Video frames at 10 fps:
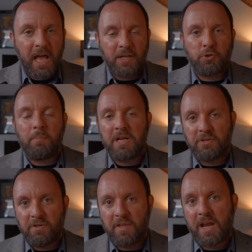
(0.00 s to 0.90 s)
And so
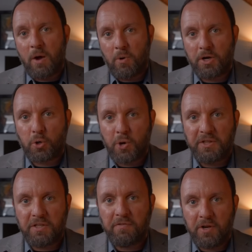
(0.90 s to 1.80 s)
because of that, I want to
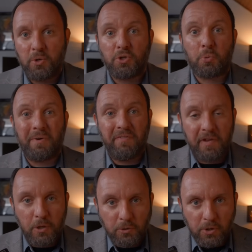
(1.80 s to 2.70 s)
create this video to
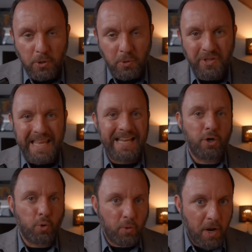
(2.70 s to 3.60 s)
reveal to you the
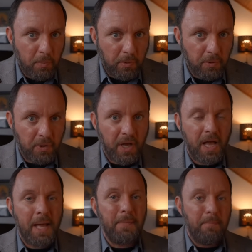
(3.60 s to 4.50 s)
incredible
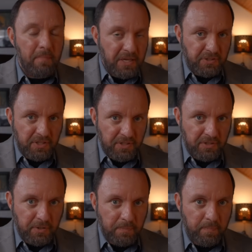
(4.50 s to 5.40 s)

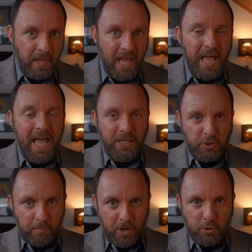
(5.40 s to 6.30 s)
mysticism and
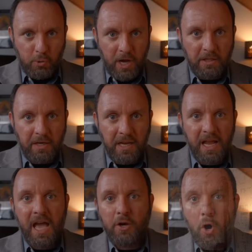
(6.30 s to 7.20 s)

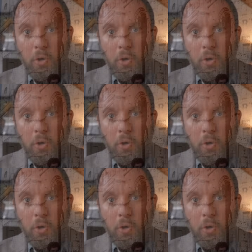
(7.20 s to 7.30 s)
spirituality and